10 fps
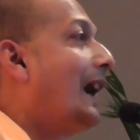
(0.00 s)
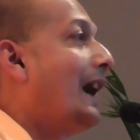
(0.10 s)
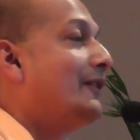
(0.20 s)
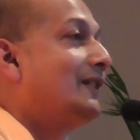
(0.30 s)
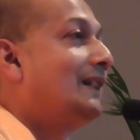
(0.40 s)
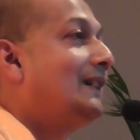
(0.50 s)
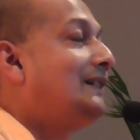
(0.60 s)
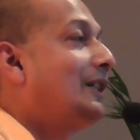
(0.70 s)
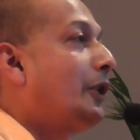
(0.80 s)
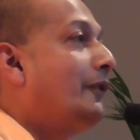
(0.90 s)
I was in a
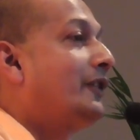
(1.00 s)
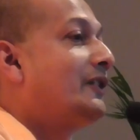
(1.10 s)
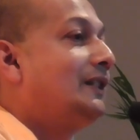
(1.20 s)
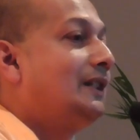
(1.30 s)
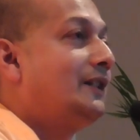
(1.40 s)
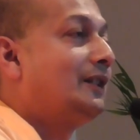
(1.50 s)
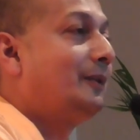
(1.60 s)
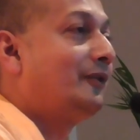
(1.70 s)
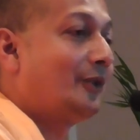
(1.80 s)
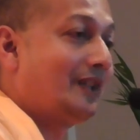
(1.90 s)
Gita conference in London
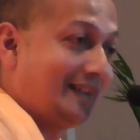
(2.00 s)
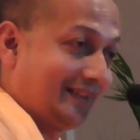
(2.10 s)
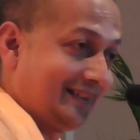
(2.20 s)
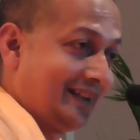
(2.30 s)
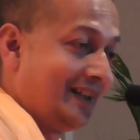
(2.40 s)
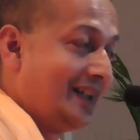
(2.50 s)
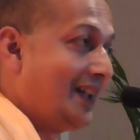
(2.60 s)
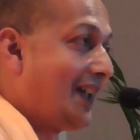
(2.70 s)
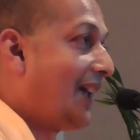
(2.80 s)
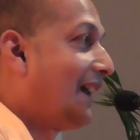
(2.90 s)
before this,
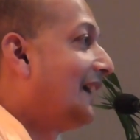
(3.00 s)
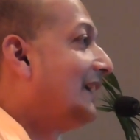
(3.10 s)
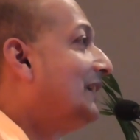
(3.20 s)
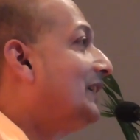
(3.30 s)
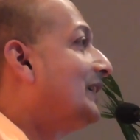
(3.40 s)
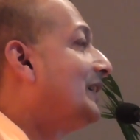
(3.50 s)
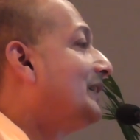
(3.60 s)
and it's